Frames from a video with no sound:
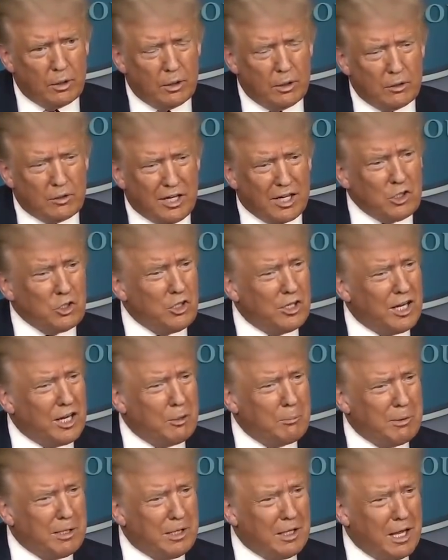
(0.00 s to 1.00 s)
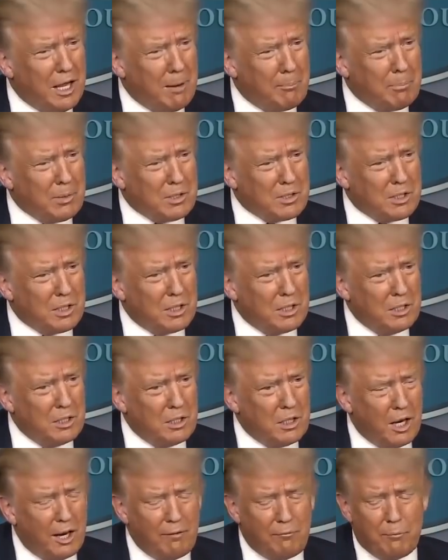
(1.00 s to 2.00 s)
It's actually got to be the opposite.
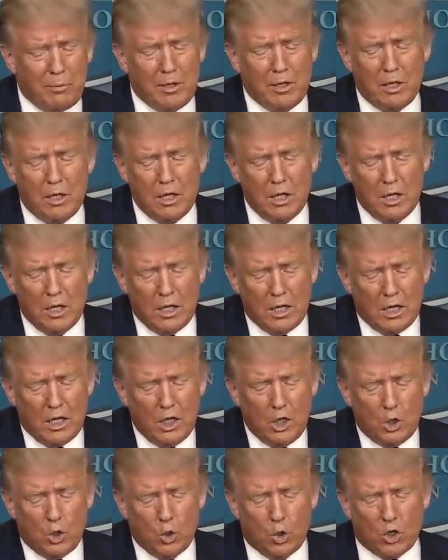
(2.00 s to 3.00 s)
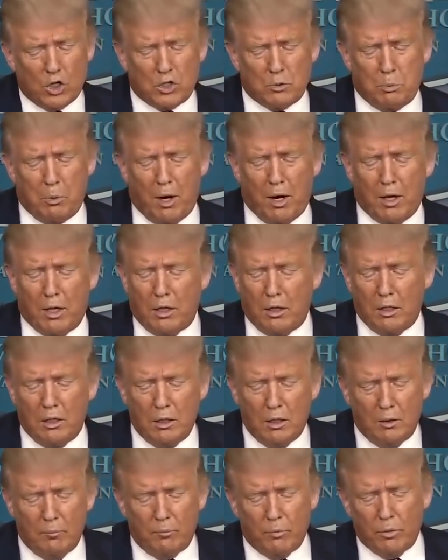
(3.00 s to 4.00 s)
I've been endorsed by
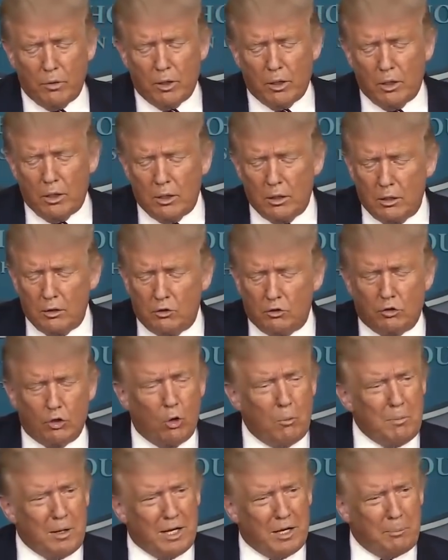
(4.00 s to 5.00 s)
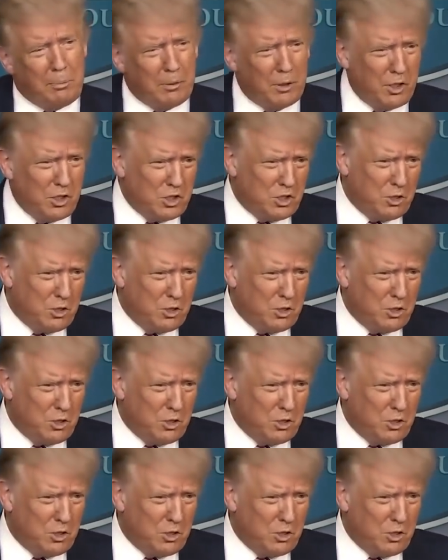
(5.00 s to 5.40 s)
so many police